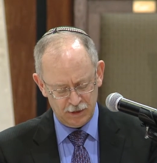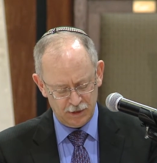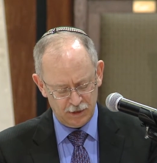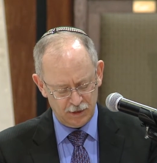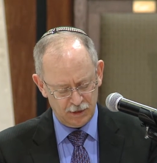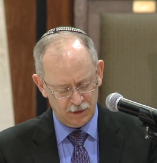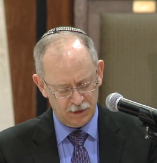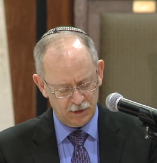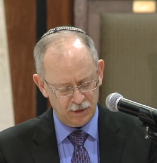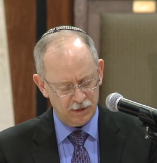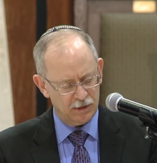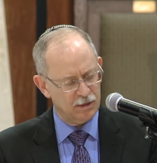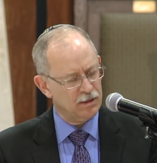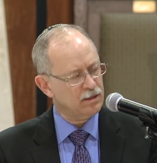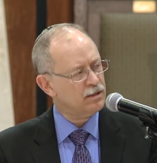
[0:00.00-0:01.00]

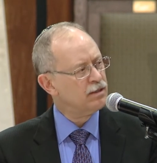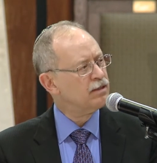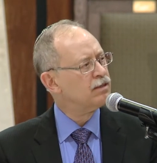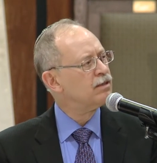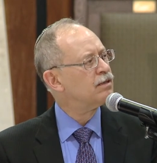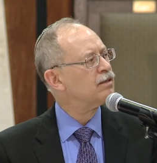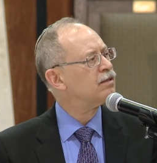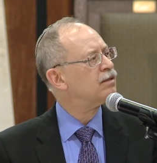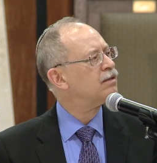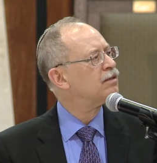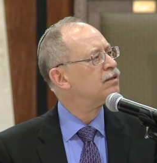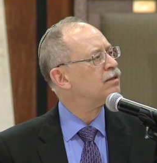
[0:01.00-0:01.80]
(no one is talking)